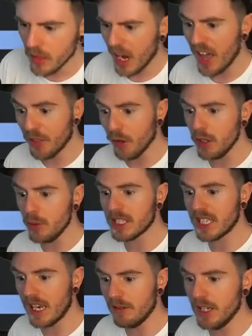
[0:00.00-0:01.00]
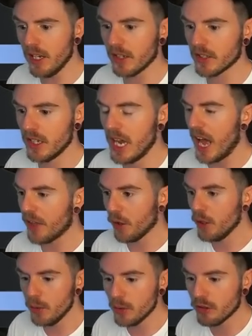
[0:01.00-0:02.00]
I thought you were serious. I
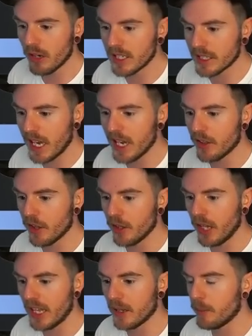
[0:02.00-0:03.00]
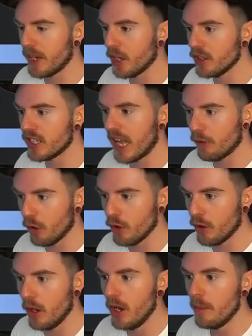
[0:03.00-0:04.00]
thought you were trying to say that, like, because they're
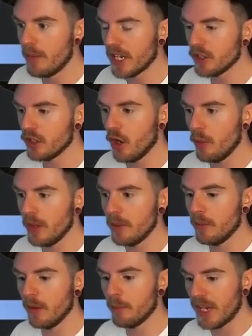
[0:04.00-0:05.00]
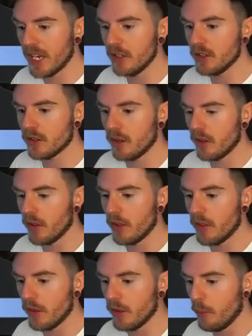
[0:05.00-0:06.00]
under, because nobody, because the,
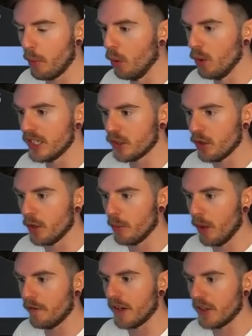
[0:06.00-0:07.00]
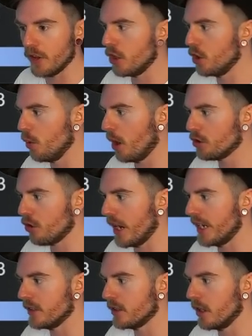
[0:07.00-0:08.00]
the, the pool is under bluffing, that you are
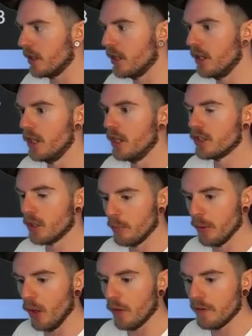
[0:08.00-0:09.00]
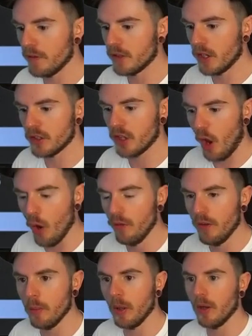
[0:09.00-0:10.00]
trying to to bluff, to to
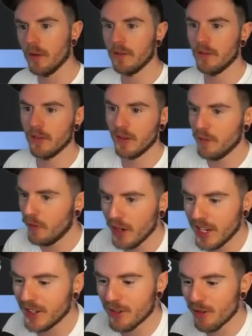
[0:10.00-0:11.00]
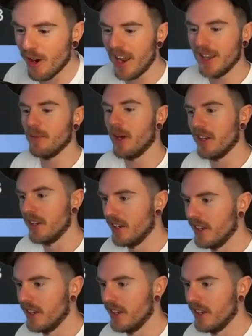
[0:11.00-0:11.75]
over bluff. You fucking cretin, man.